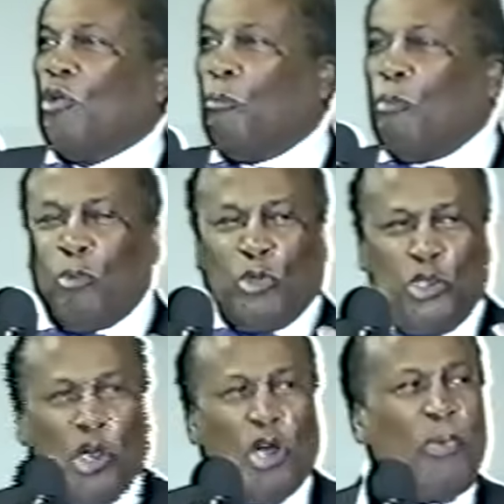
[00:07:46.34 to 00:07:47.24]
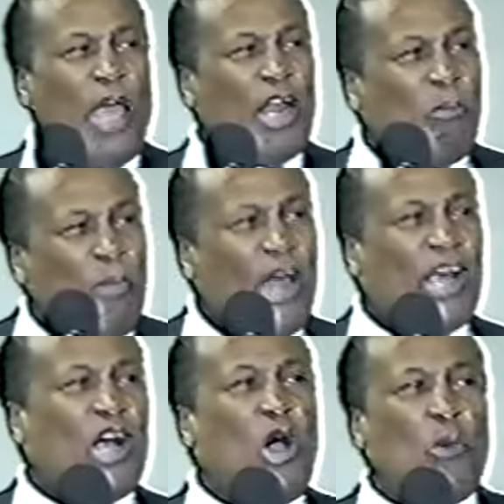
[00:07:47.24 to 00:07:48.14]
um, Europe and
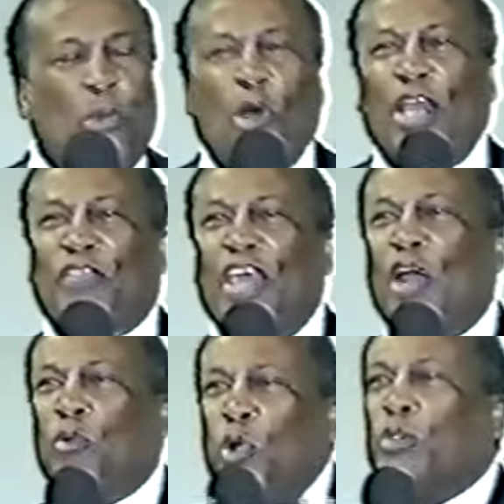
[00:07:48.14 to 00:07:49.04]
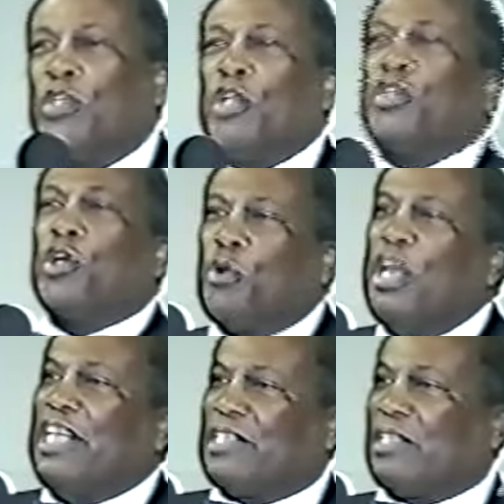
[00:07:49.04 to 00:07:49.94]
America point their roots to
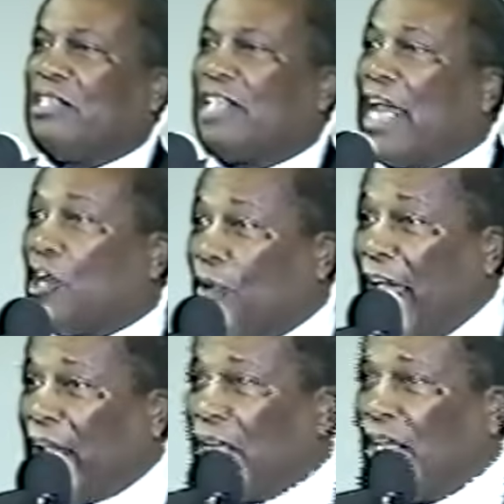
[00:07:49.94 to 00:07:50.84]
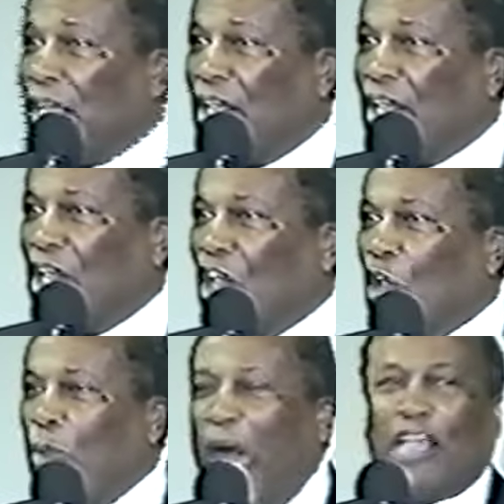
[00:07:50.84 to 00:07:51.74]
Greece. Is that correct?
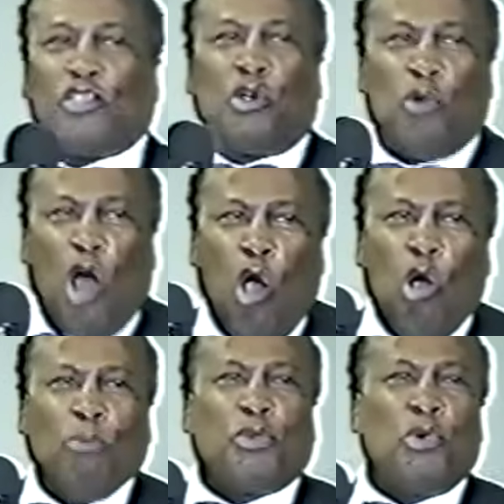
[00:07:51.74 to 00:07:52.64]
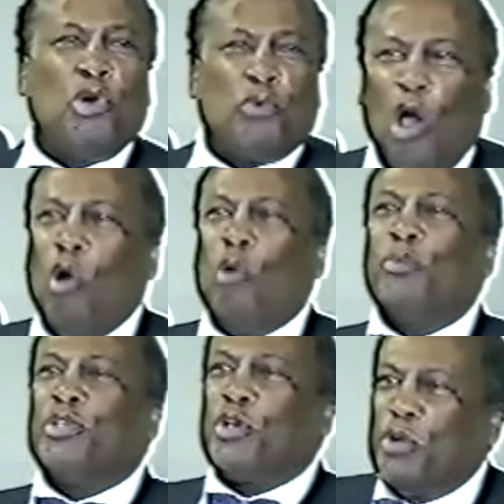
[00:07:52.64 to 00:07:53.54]
Back to Rome, through
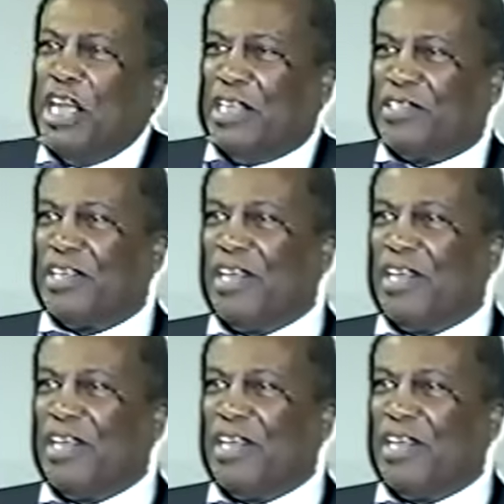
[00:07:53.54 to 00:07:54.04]
Rome to Greece.